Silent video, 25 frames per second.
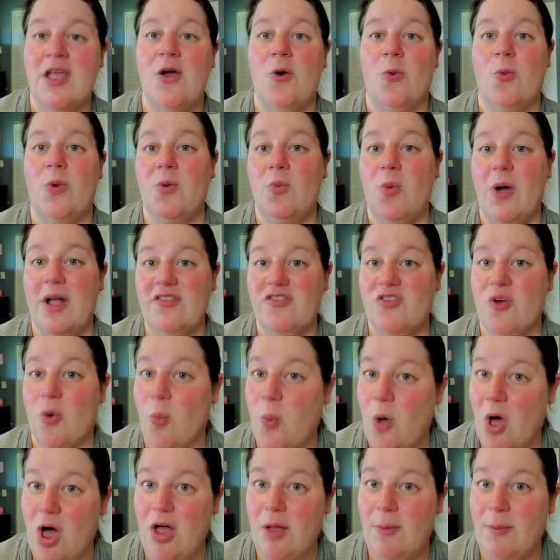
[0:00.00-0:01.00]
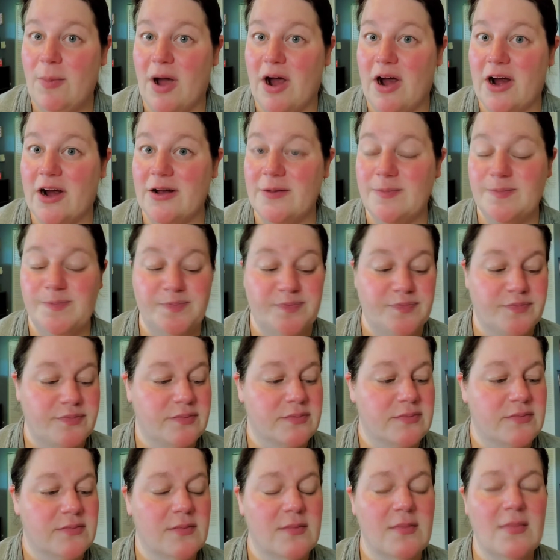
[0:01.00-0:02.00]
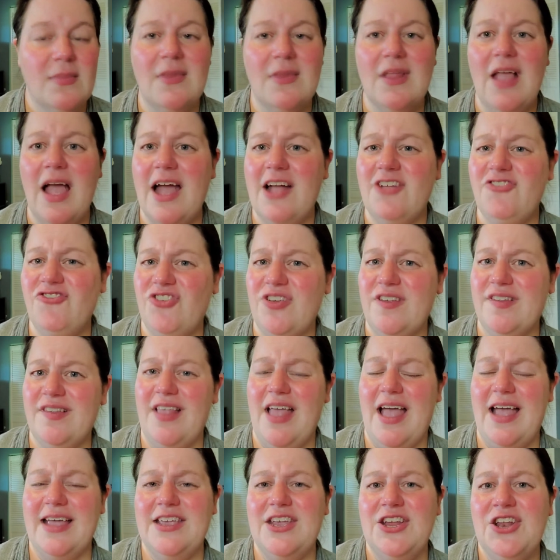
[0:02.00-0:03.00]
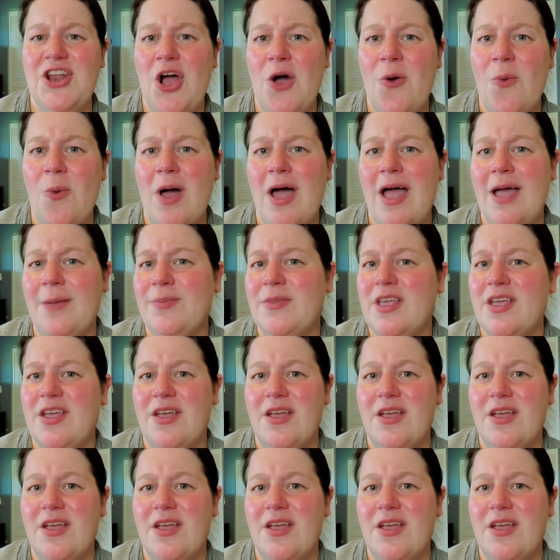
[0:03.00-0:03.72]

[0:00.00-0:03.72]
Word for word: we went to Walmart, and she's like, you know what?